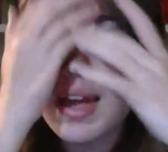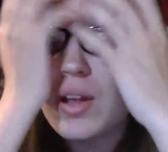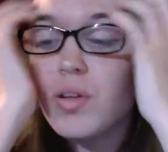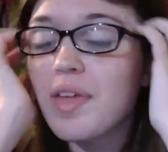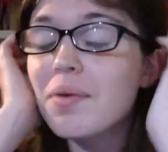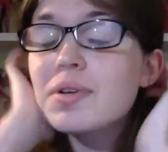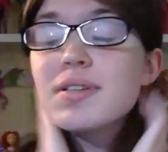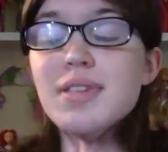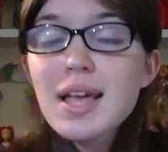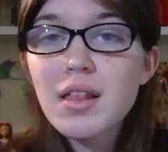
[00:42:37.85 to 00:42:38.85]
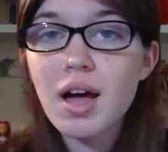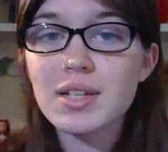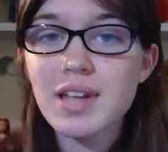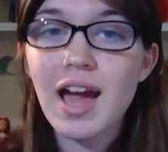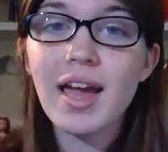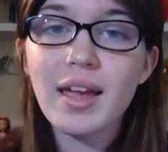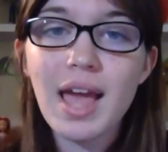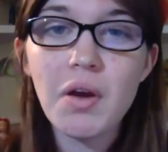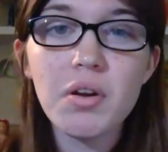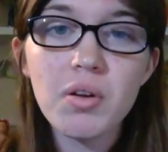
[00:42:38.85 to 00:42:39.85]
I know that was a lot. I
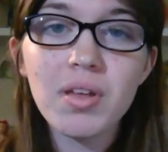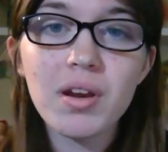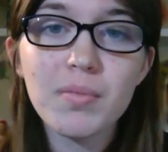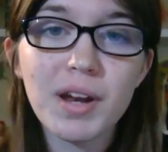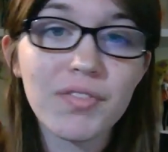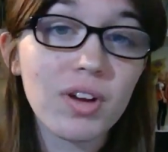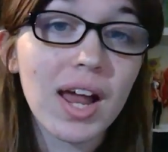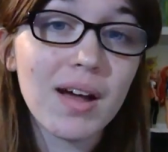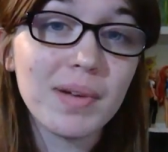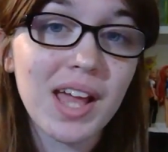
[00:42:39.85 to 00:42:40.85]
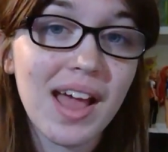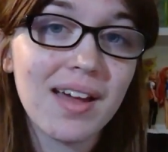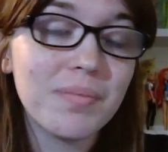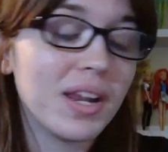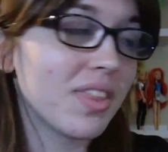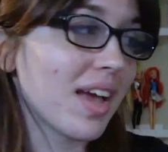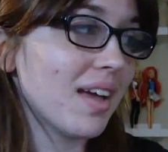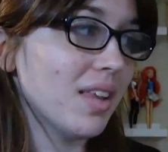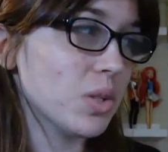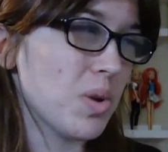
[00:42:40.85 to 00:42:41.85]
counted earlier, but I forgot how many I had, but I think I
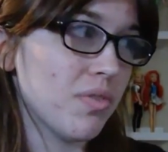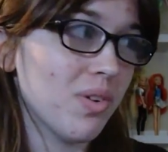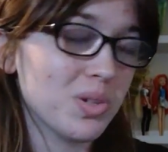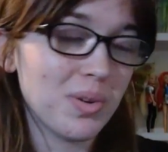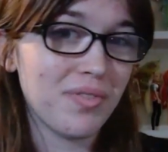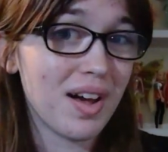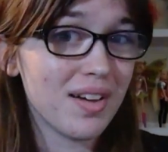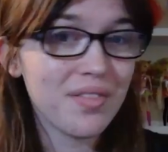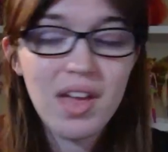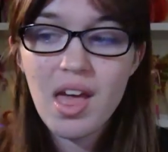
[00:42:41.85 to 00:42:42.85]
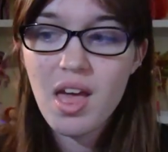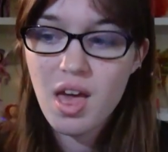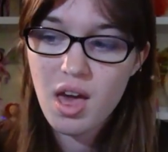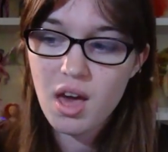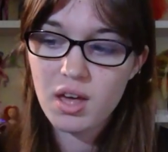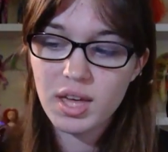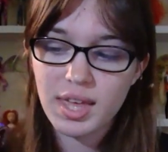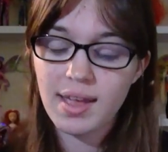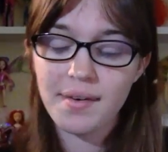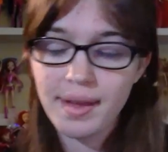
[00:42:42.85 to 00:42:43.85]
had like 24 or 25. Uh, I
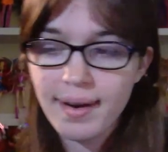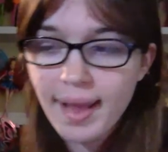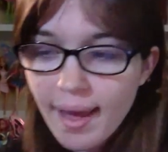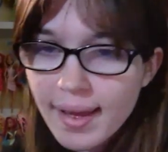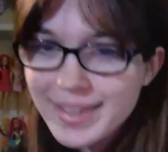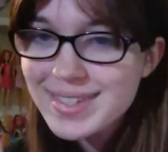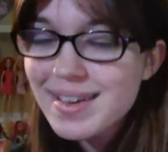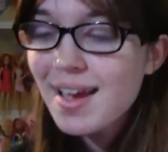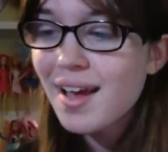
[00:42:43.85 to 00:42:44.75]
can kind of kind of guess.